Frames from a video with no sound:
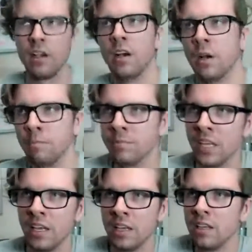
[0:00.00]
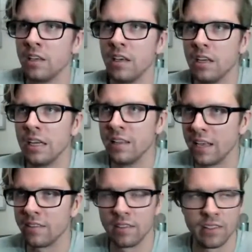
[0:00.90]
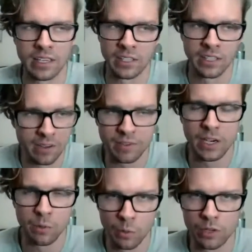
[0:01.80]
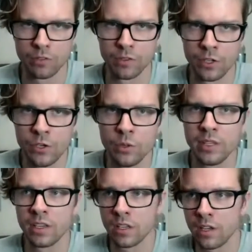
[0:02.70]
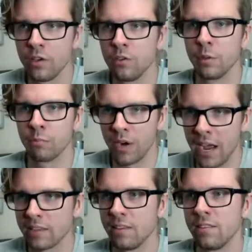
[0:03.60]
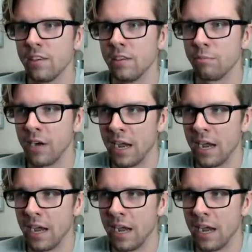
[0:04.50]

And that's the thing. You got to find what works for you in the close, but practice it,